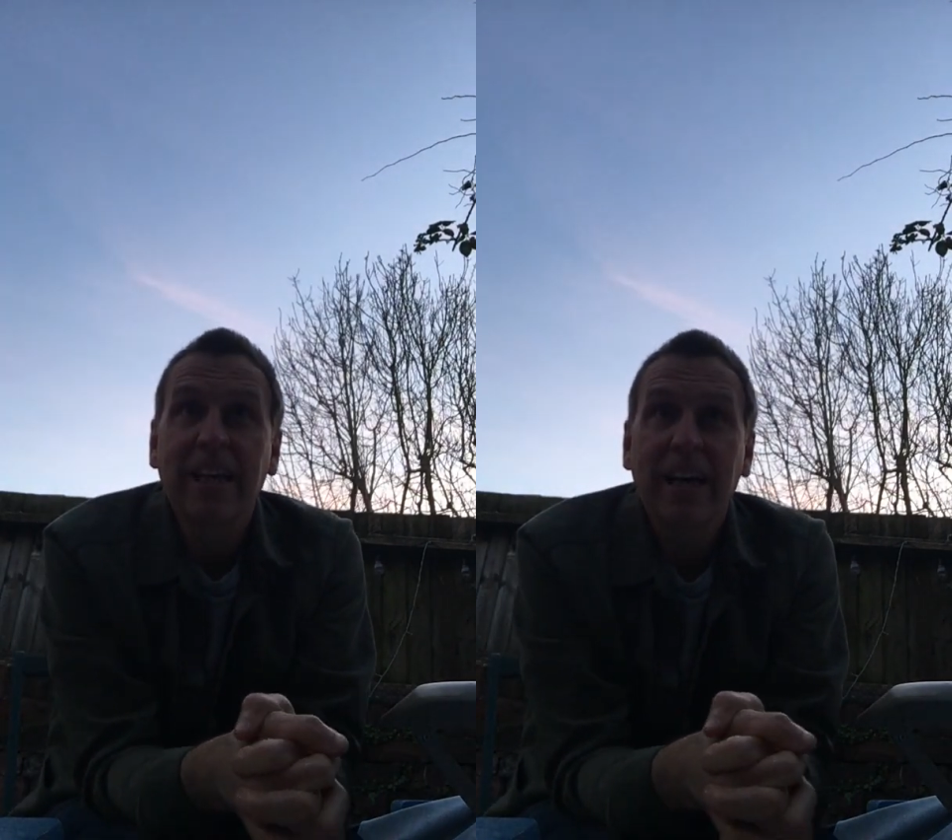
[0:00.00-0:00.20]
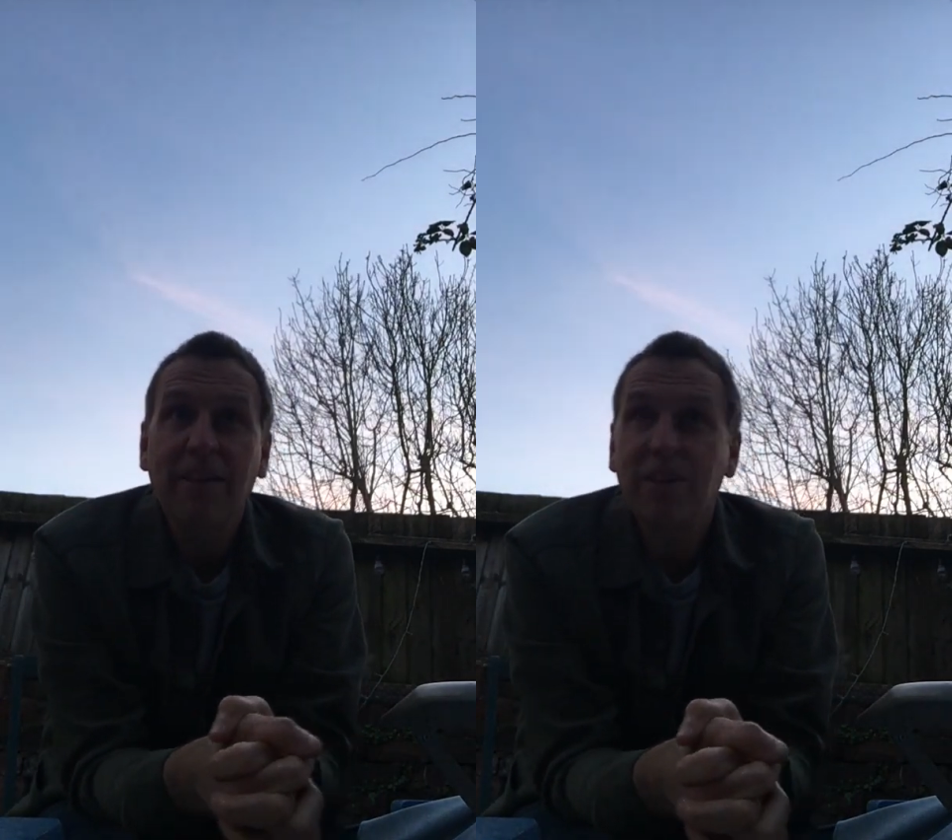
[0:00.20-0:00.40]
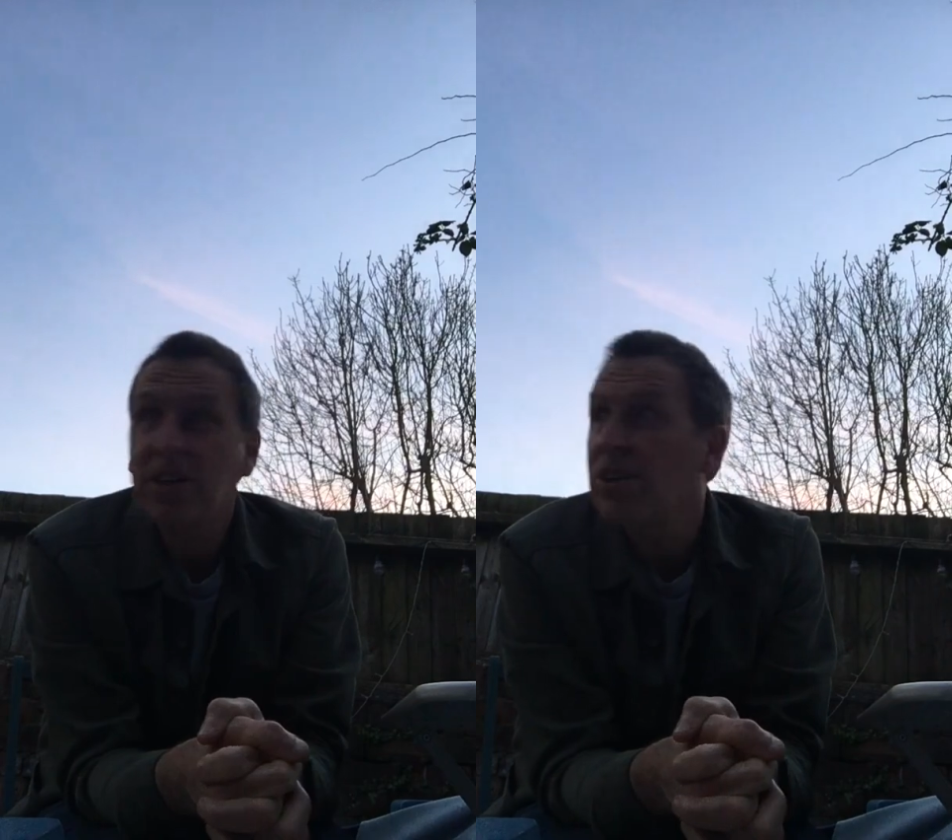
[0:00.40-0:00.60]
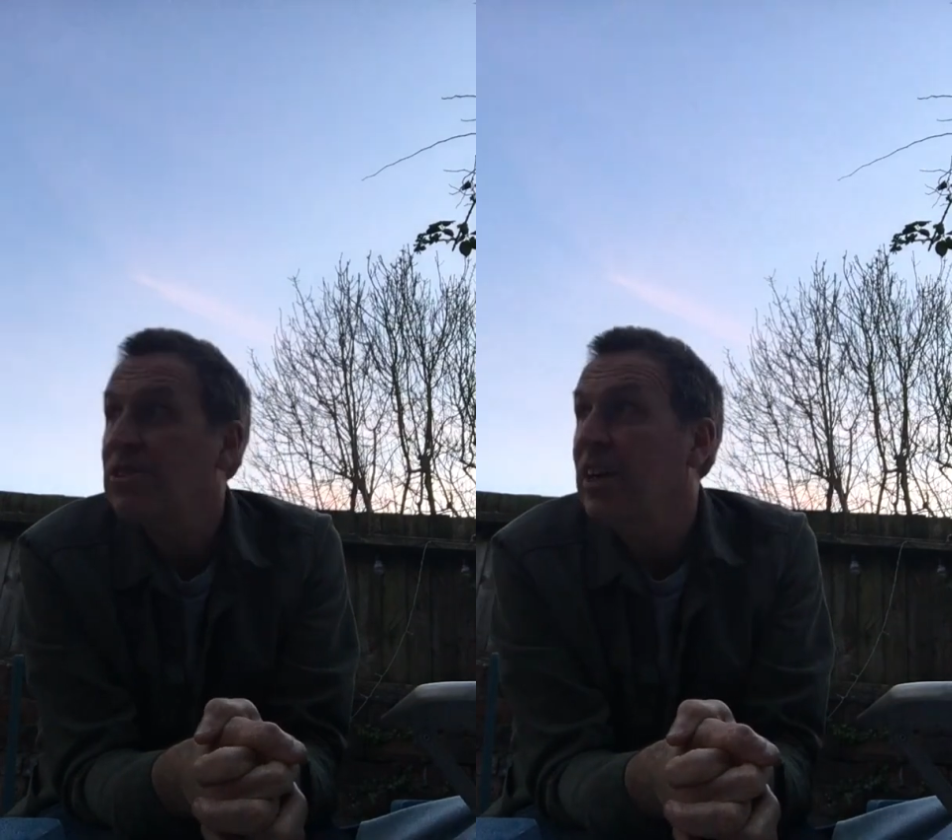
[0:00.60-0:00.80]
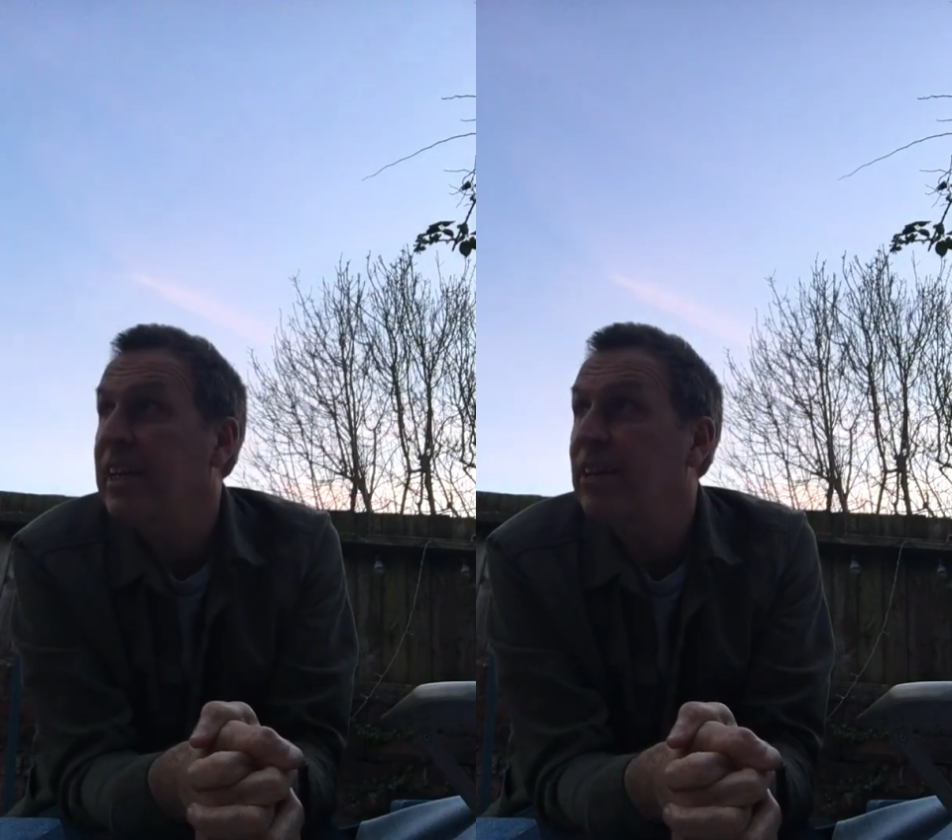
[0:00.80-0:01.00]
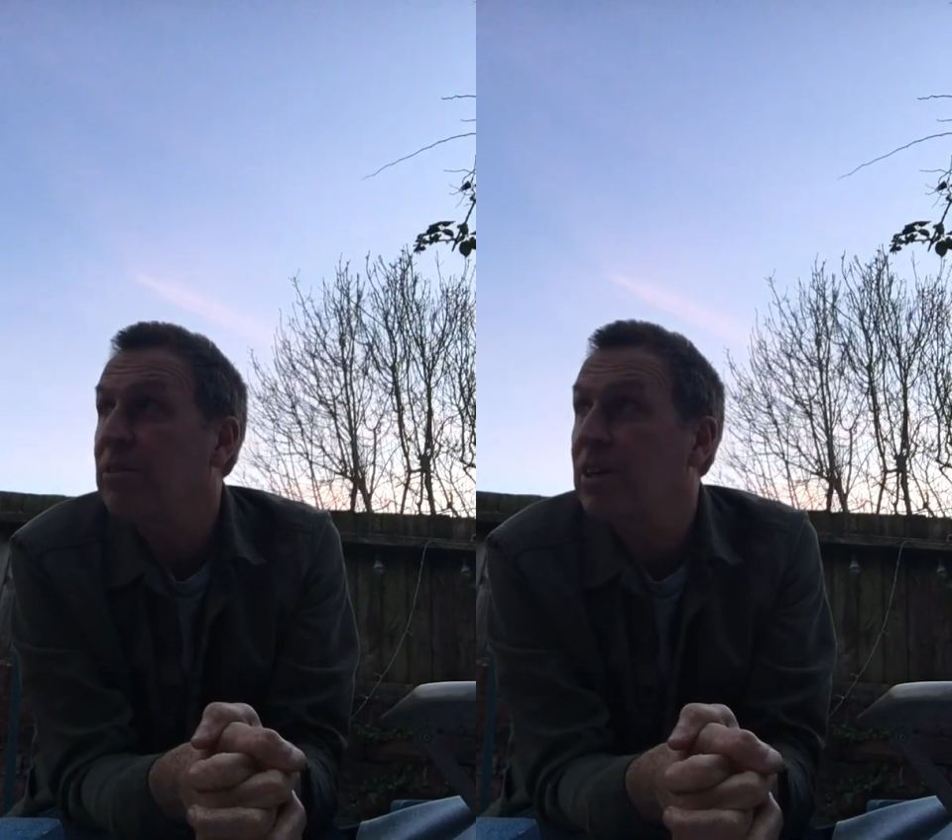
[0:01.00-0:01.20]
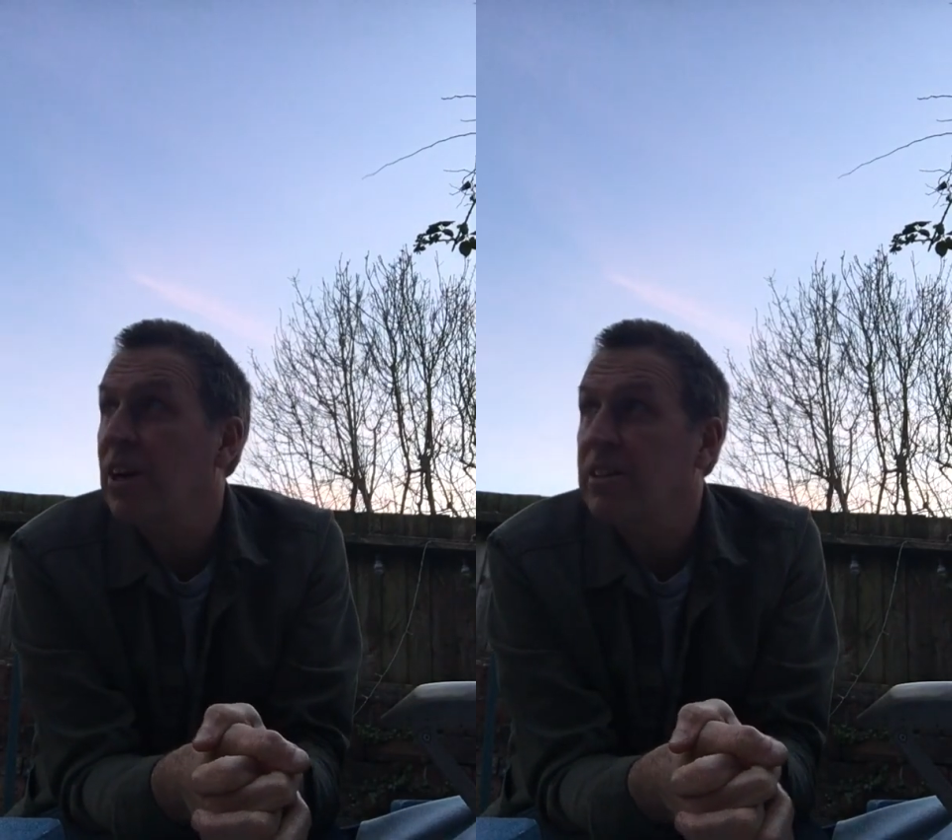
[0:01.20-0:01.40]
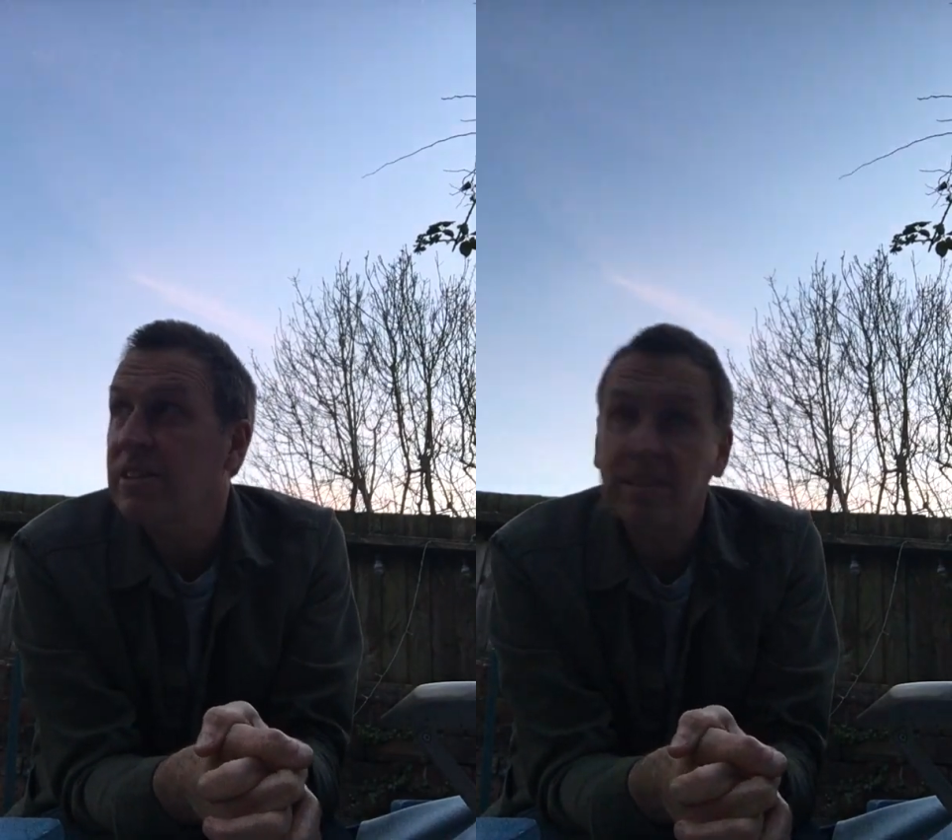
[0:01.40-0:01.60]
I've only got a tiny little
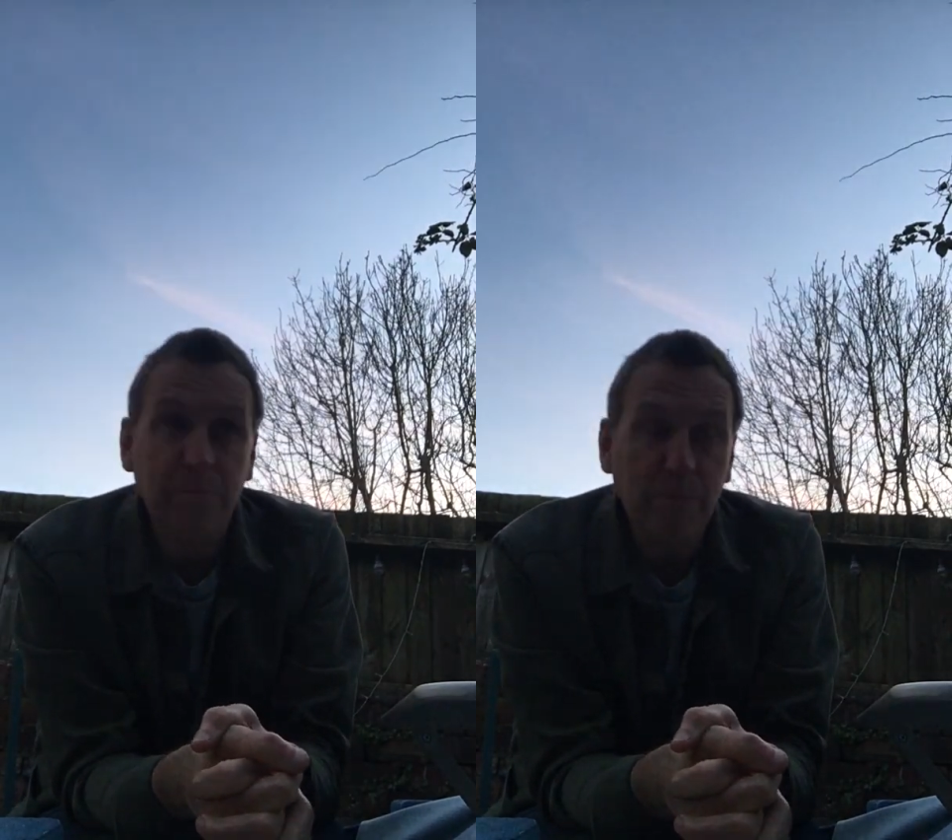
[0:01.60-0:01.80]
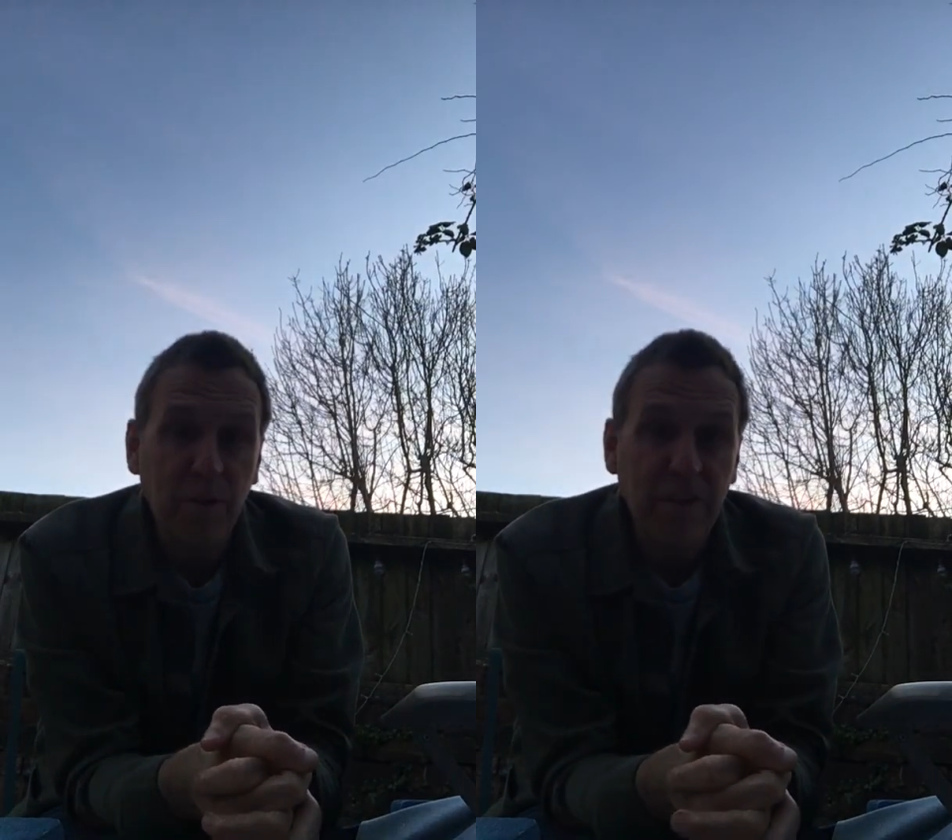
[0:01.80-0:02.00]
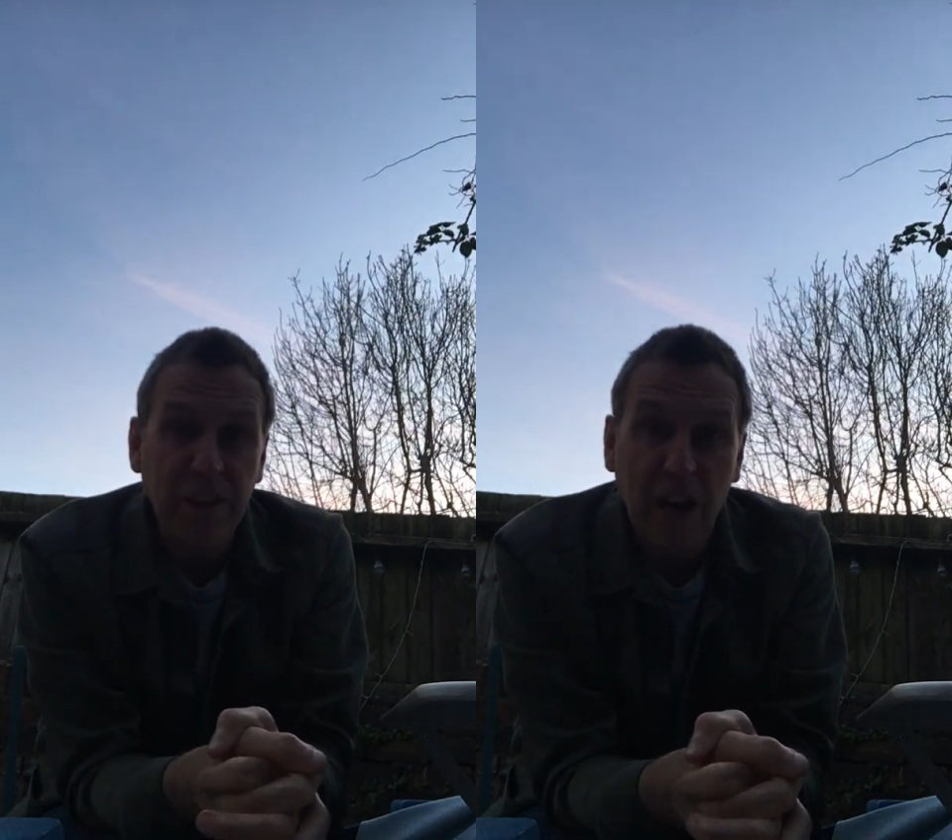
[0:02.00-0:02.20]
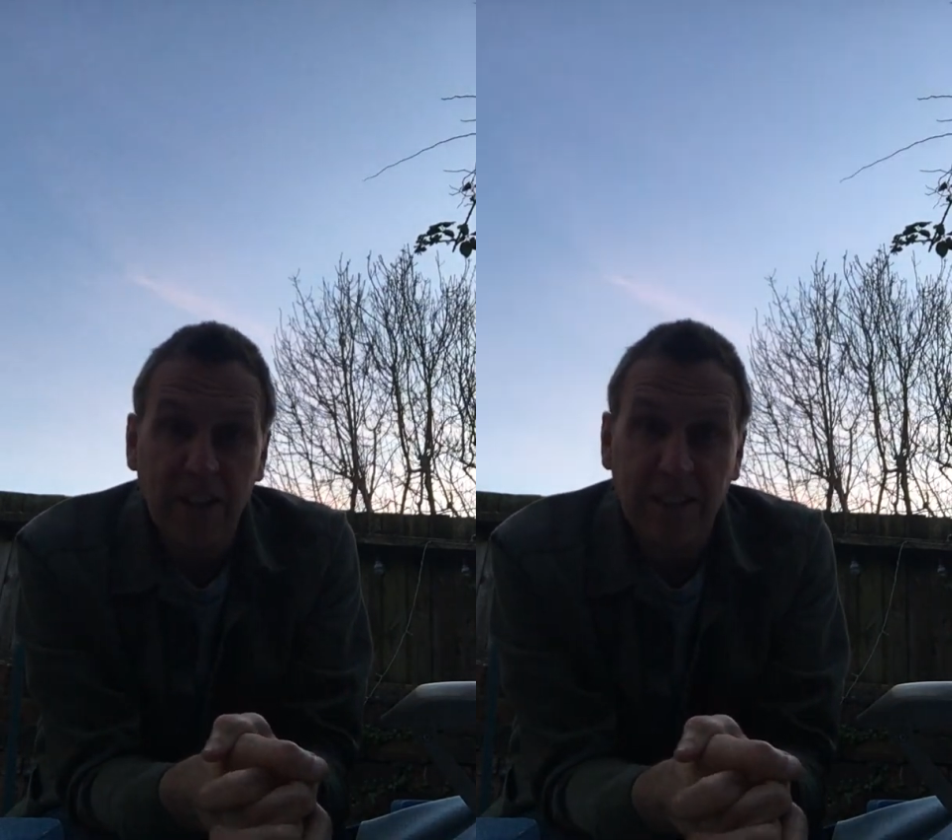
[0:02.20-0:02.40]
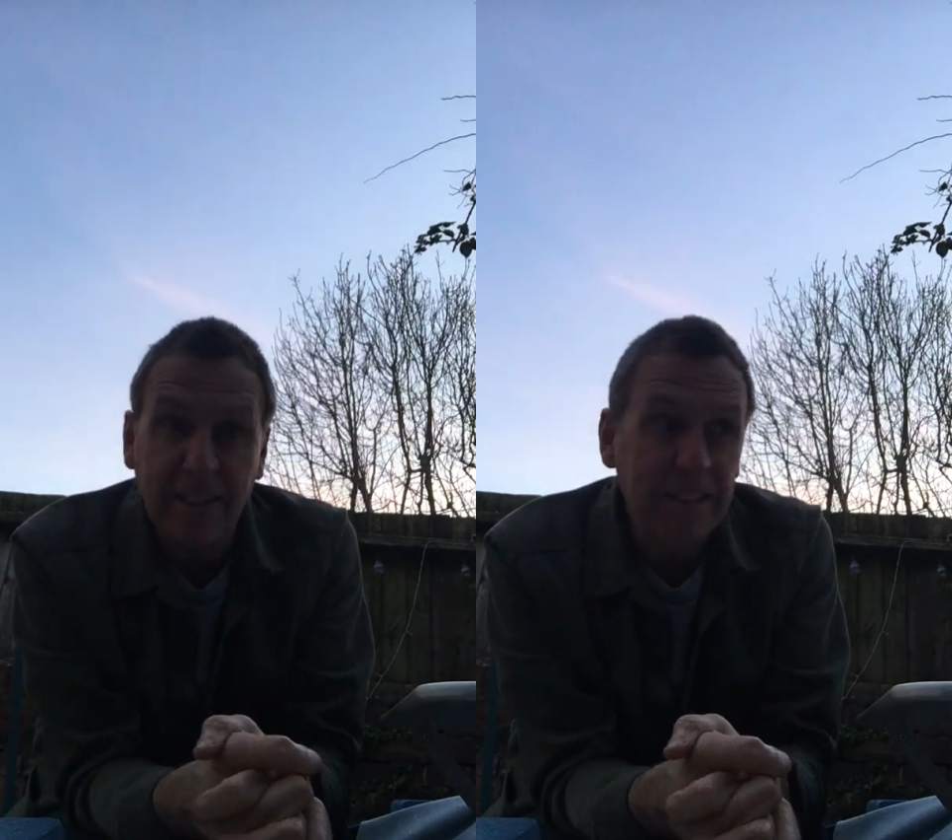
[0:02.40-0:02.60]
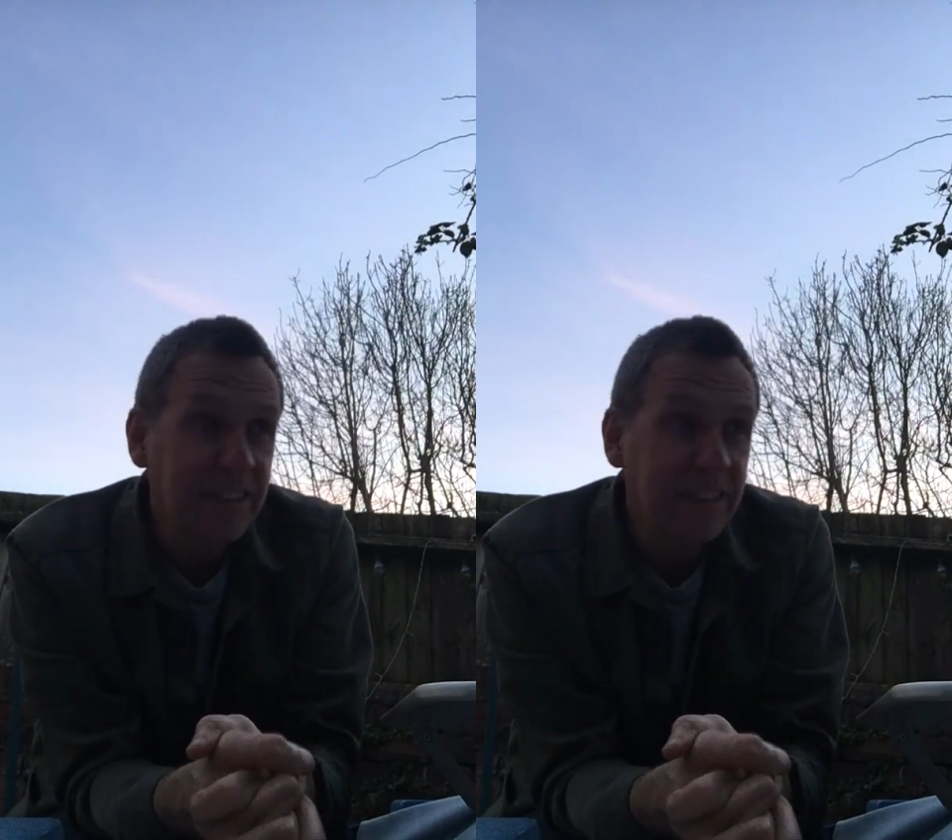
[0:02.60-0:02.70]
garden. It's more of a garden.